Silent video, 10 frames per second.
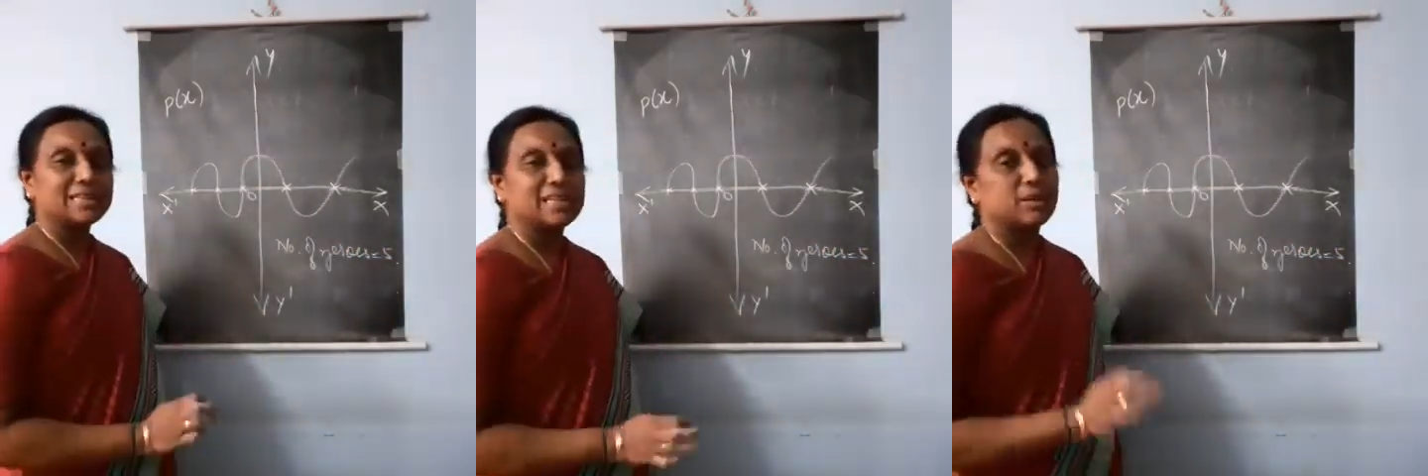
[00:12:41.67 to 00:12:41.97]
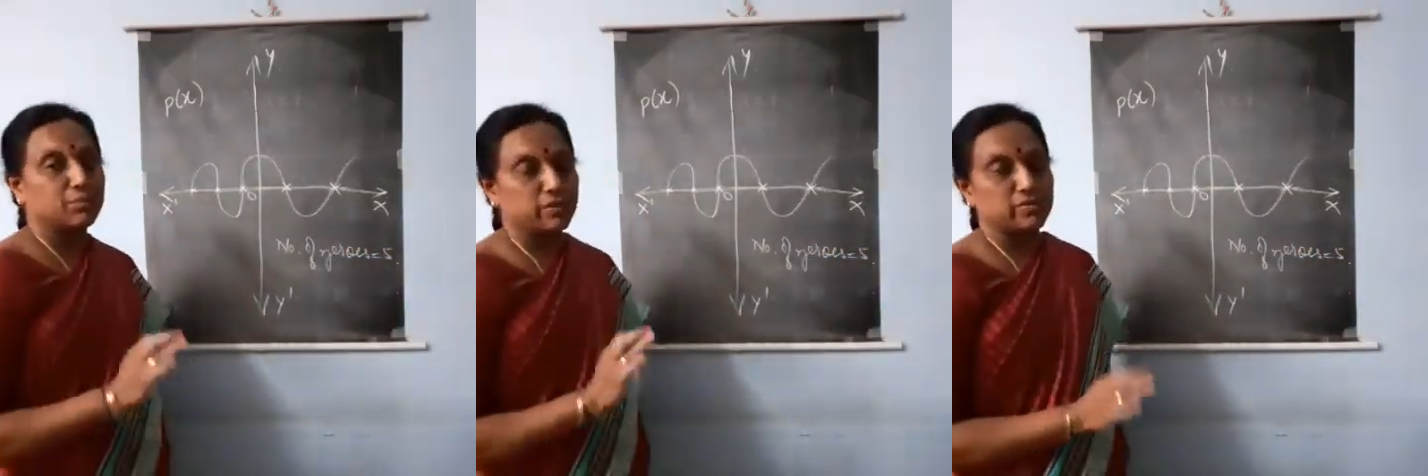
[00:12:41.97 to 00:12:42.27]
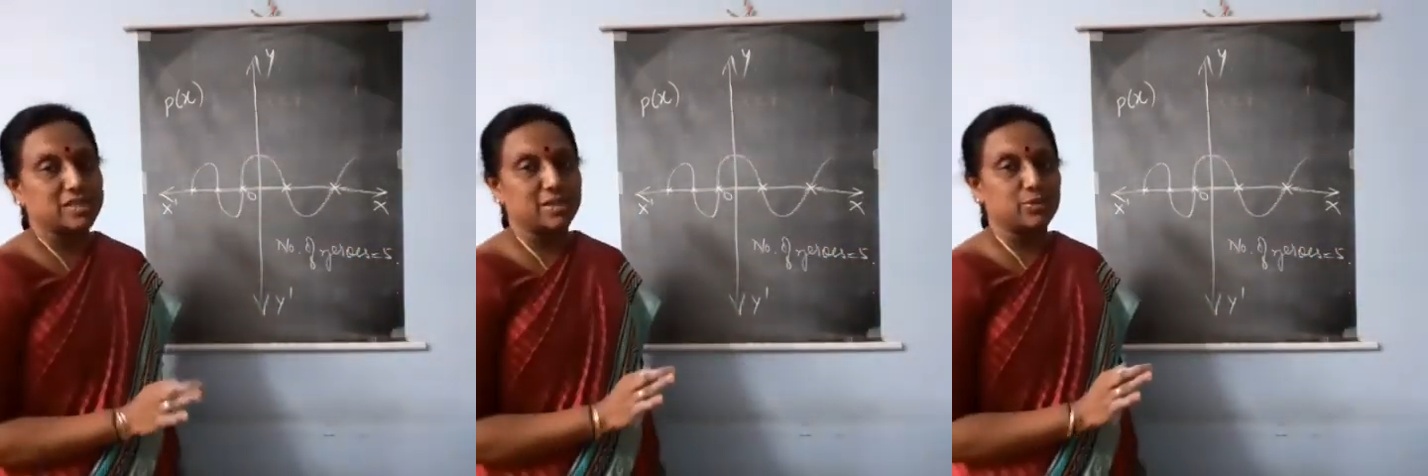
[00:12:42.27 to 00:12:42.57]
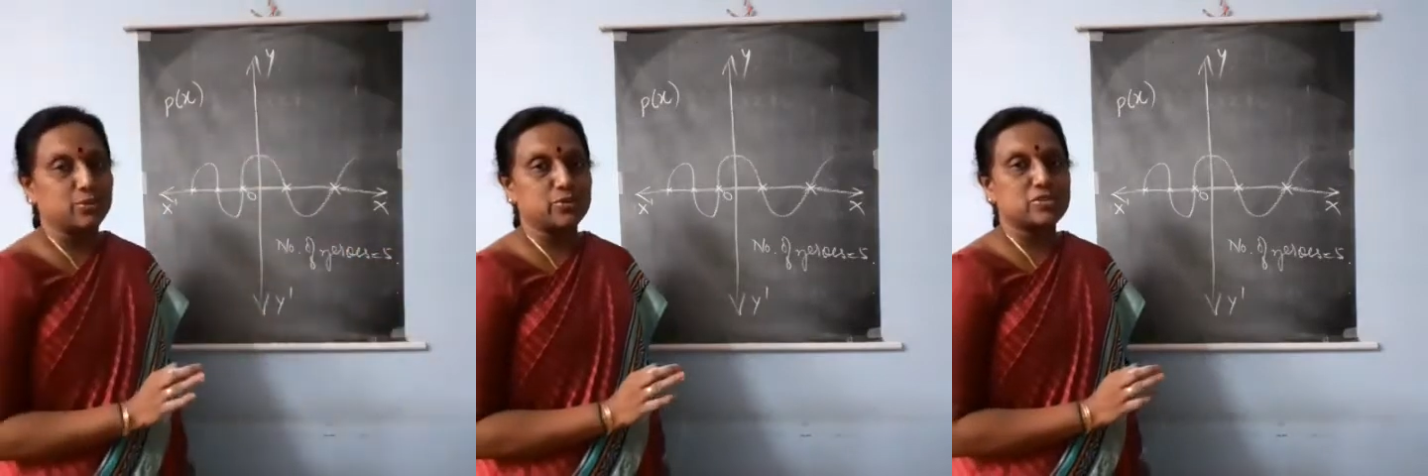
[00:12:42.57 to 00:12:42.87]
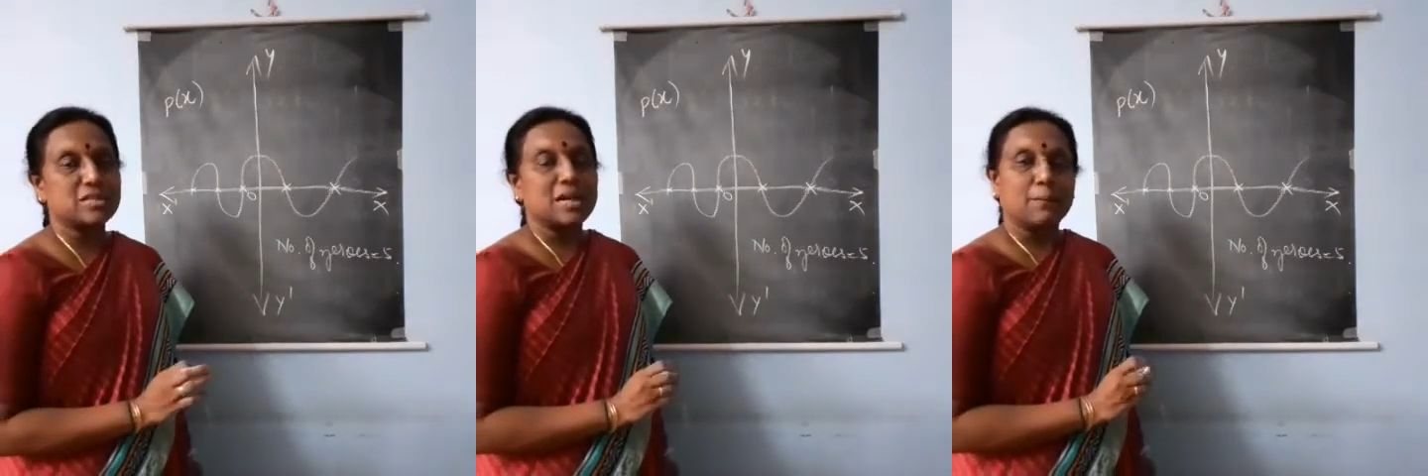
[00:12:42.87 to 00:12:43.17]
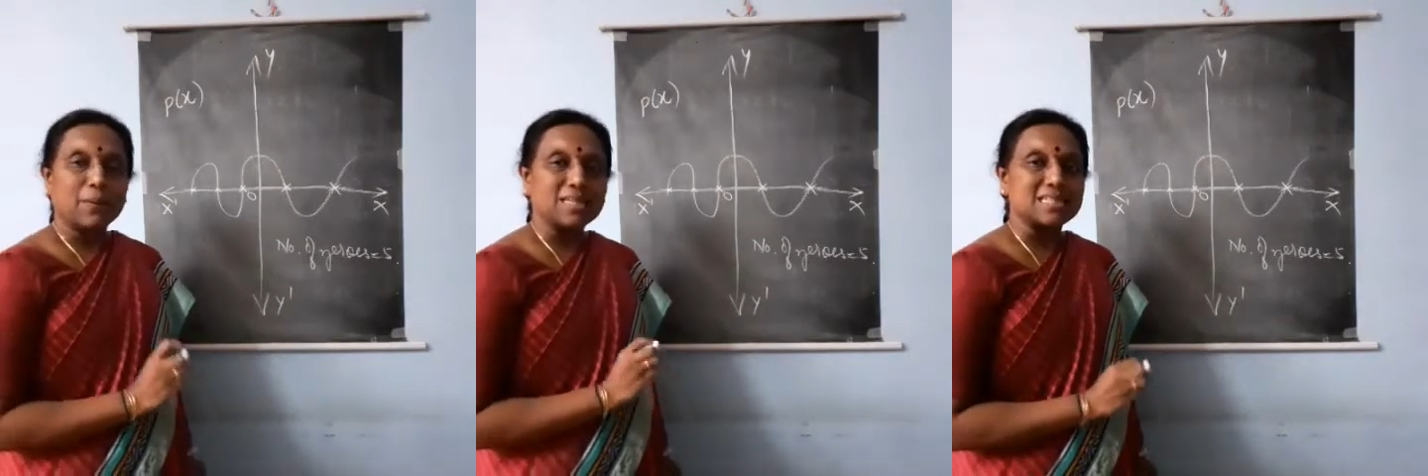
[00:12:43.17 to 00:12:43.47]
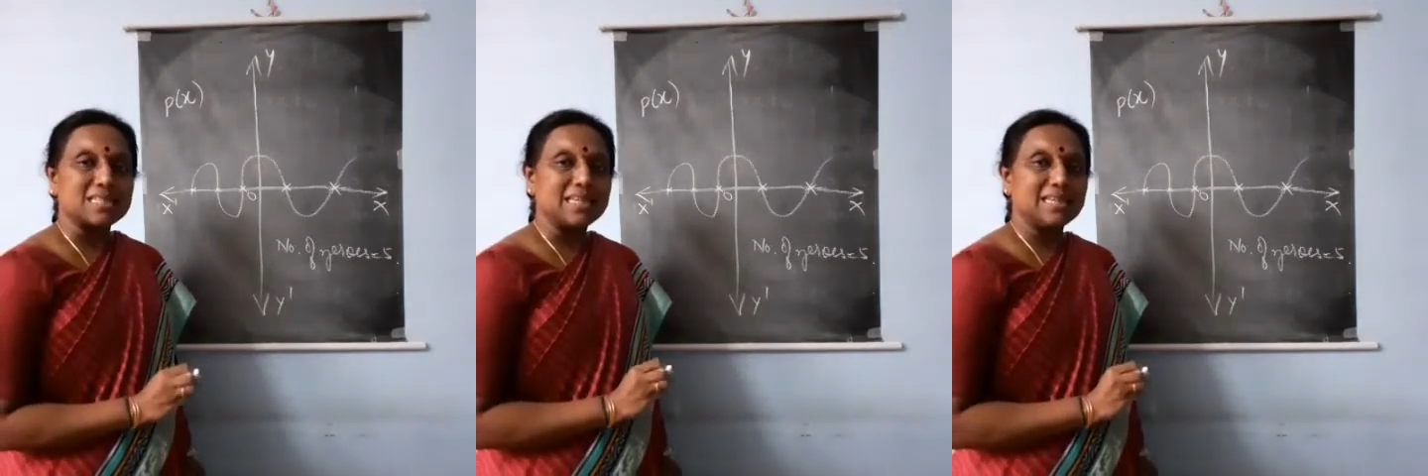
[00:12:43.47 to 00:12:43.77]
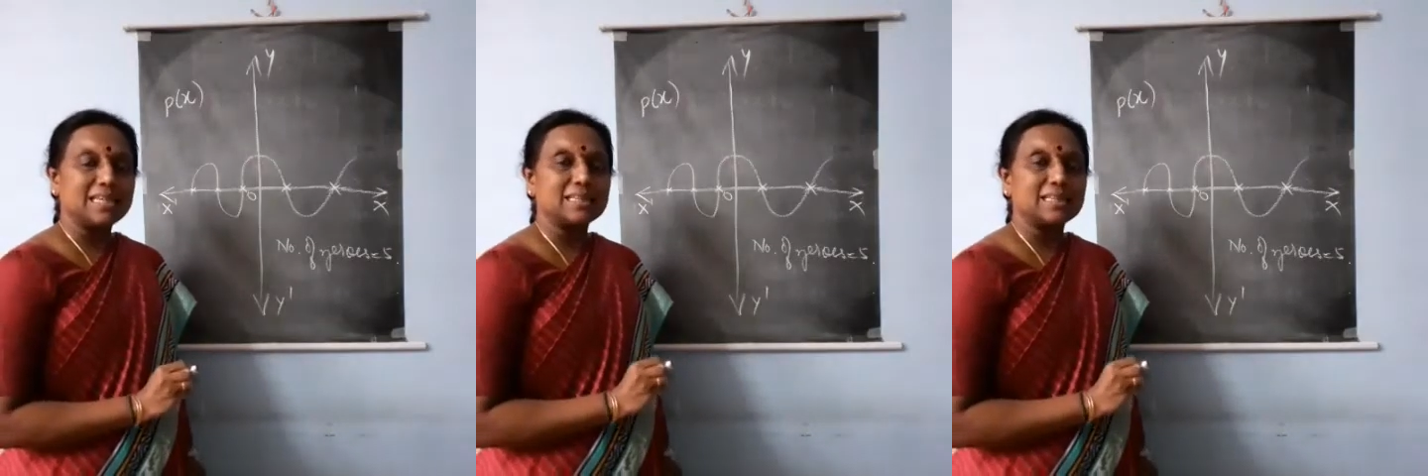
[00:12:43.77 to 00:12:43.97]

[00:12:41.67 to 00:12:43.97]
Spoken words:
the number of zeros by seeing